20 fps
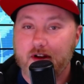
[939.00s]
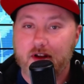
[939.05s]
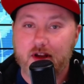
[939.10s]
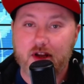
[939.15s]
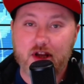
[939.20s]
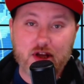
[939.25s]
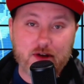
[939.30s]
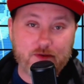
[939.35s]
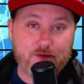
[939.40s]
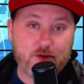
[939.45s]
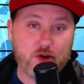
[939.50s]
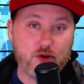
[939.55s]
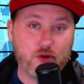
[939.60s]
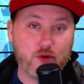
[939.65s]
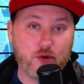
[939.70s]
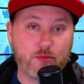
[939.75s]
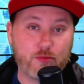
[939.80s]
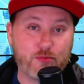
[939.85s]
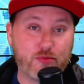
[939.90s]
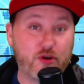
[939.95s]
if
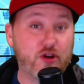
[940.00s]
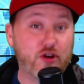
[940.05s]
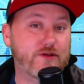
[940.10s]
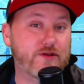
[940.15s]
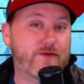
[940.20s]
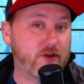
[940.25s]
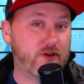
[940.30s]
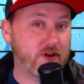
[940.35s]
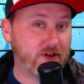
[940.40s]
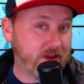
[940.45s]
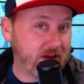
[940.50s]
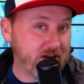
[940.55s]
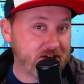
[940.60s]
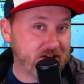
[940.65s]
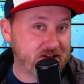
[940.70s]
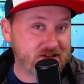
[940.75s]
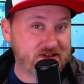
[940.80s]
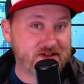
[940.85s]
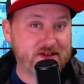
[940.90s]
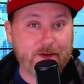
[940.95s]
you push for
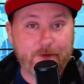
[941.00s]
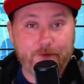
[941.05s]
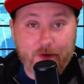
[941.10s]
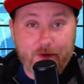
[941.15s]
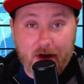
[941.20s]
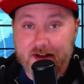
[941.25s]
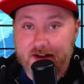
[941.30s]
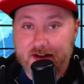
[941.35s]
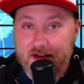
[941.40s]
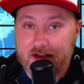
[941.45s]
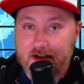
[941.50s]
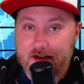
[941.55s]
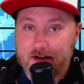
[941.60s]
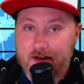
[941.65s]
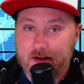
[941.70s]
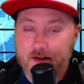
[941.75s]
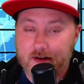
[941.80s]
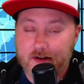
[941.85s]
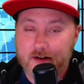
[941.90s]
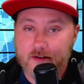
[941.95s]
this funding
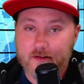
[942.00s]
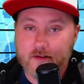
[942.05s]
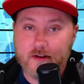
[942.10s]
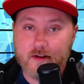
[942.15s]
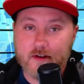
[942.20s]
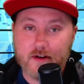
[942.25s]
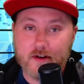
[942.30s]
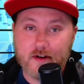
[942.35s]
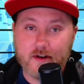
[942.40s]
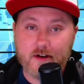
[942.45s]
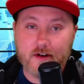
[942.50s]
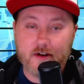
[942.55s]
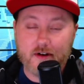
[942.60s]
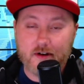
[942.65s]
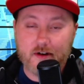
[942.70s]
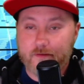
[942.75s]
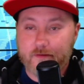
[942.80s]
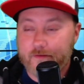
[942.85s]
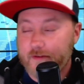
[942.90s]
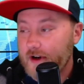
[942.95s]

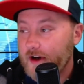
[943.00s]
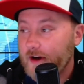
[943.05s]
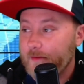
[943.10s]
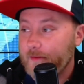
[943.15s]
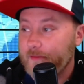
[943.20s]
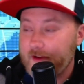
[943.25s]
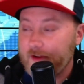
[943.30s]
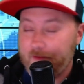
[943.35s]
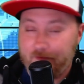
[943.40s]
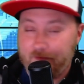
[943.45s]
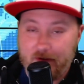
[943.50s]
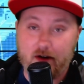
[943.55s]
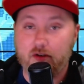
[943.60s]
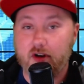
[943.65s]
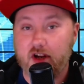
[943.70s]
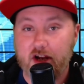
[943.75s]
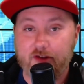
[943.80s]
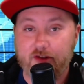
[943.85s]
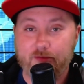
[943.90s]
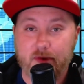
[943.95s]
from the federal
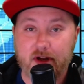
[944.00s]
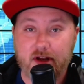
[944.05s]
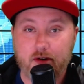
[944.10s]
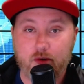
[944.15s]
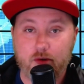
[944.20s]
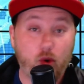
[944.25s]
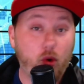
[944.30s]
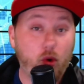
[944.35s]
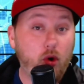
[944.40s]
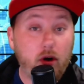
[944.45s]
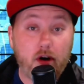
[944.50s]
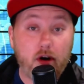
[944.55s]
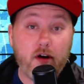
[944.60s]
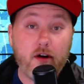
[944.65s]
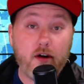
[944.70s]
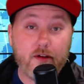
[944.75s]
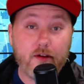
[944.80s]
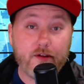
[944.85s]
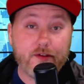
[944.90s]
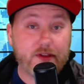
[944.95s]
government
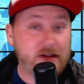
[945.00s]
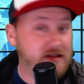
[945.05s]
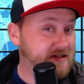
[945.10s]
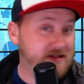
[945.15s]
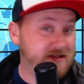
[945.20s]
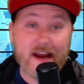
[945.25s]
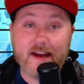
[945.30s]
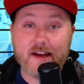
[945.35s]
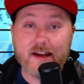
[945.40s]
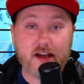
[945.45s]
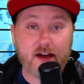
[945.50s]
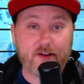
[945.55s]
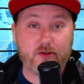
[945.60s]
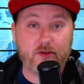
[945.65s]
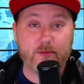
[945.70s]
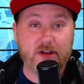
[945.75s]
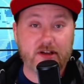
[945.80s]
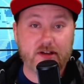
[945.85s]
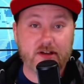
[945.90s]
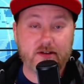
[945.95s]
or the state
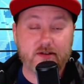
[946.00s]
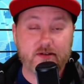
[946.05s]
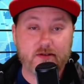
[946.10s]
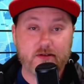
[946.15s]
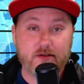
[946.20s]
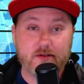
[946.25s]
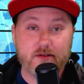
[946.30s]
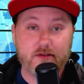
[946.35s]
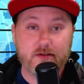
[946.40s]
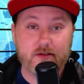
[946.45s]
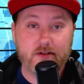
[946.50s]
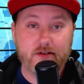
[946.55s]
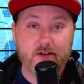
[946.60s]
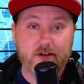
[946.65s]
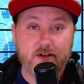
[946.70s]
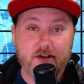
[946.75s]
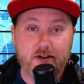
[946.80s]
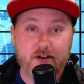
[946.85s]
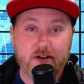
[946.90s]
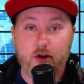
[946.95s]
government.
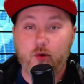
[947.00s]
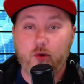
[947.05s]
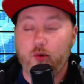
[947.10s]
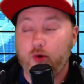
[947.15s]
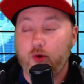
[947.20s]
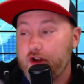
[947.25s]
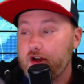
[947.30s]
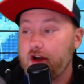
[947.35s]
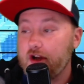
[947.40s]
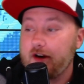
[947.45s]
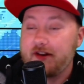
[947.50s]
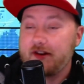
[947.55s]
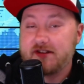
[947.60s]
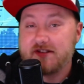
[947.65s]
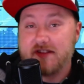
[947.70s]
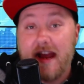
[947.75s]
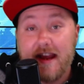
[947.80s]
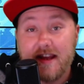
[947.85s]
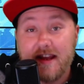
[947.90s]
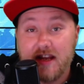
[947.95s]
Where you go to the
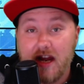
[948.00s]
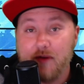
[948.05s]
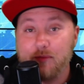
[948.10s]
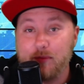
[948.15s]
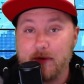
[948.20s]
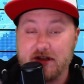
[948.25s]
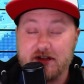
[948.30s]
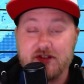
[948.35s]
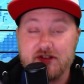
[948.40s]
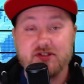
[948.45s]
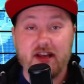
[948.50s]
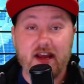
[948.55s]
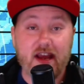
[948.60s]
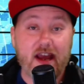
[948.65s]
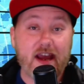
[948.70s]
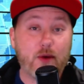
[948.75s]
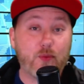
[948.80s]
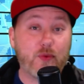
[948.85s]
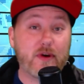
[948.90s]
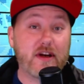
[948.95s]
state government and say,
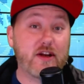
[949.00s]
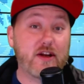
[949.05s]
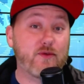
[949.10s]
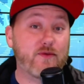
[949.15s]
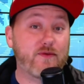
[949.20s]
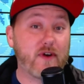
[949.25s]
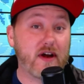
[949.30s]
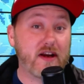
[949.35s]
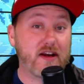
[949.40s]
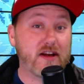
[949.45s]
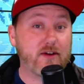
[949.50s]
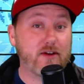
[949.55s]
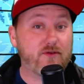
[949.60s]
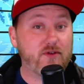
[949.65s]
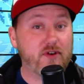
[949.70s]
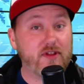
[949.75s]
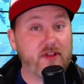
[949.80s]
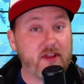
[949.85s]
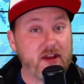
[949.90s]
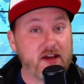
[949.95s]
hey, we need funding for
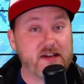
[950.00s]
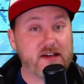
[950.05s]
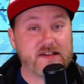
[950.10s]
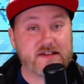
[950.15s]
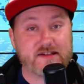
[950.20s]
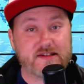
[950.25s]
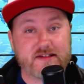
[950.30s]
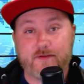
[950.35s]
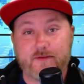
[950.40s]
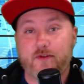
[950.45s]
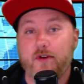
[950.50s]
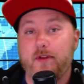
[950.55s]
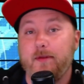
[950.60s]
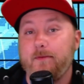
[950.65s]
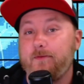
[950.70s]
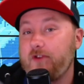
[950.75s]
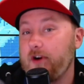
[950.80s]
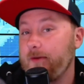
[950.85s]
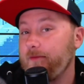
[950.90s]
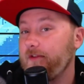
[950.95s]
this
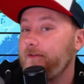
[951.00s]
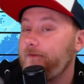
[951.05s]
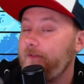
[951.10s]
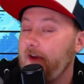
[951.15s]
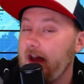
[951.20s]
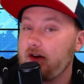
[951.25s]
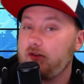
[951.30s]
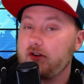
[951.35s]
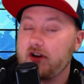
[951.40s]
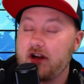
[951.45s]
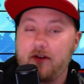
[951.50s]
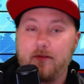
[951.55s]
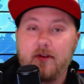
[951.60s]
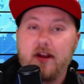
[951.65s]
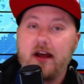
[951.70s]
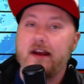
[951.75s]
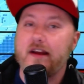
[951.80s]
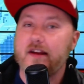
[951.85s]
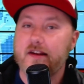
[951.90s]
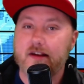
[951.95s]
from the federal government.
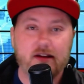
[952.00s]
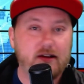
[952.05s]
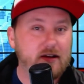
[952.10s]
Like,